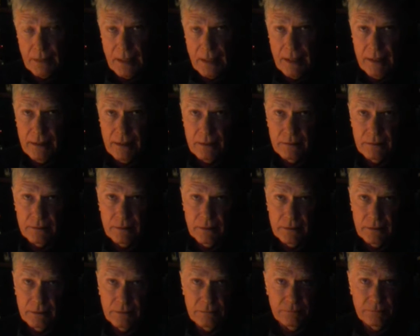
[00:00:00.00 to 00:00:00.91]
and
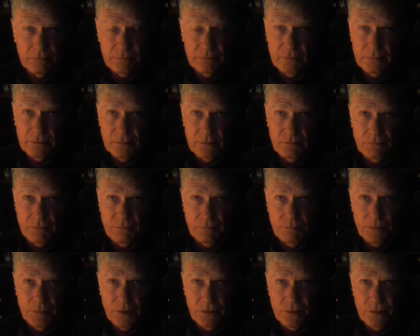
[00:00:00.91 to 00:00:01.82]

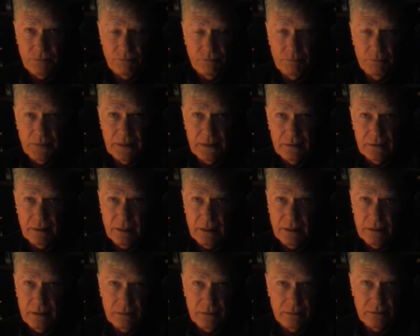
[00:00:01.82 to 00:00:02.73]
both meat
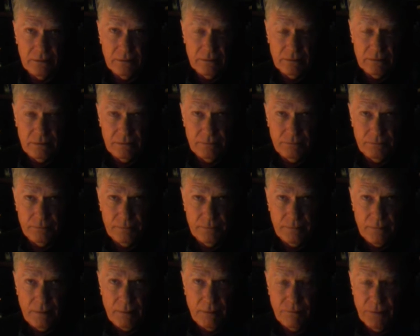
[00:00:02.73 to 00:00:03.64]
and
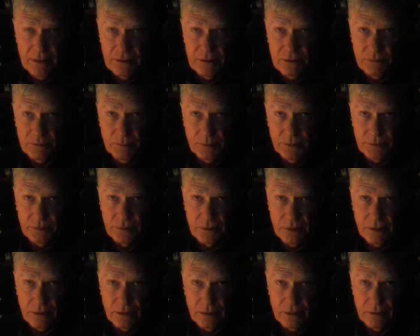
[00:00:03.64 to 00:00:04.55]
vegetables
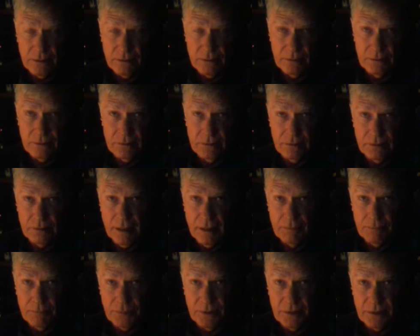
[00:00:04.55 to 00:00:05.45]
are
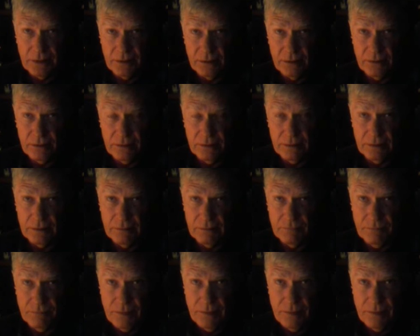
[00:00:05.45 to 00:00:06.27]
not particularly